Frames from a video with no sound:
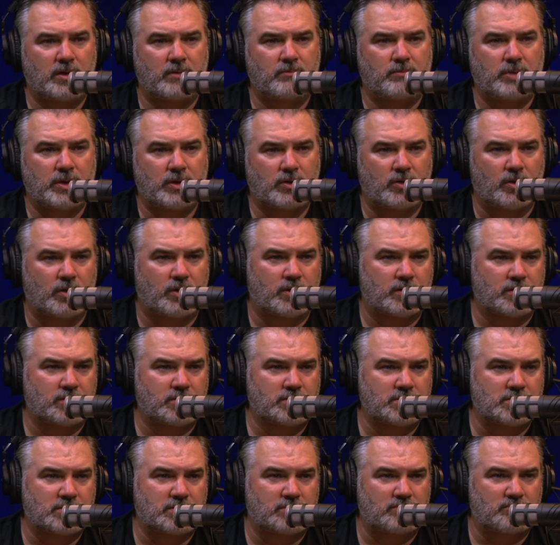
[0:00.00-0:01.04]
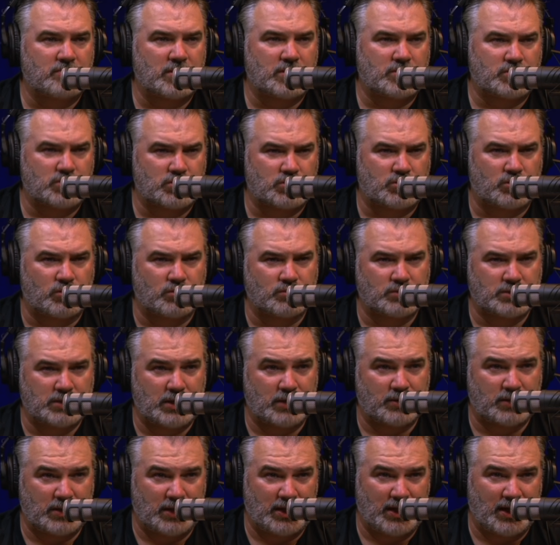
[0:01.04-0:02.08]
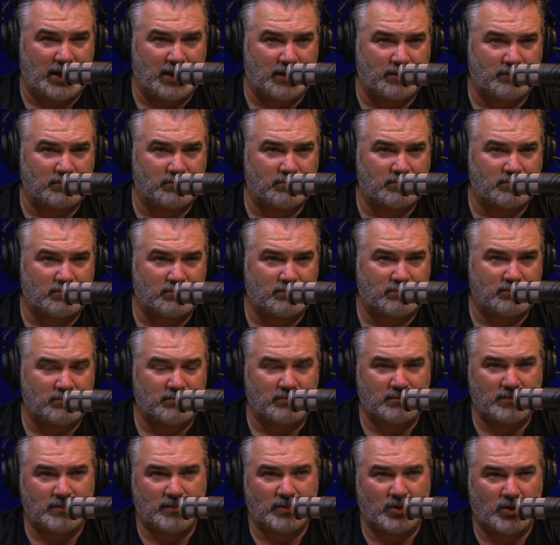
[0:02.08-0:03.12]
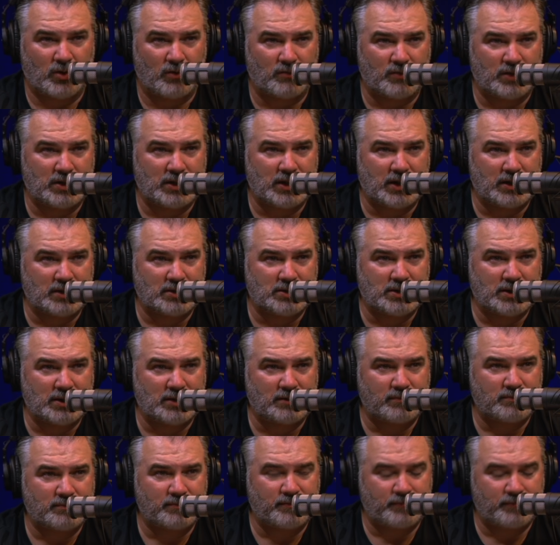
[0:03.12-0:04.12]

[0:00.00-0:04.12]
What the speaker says: because it just turns out they had COVID-19?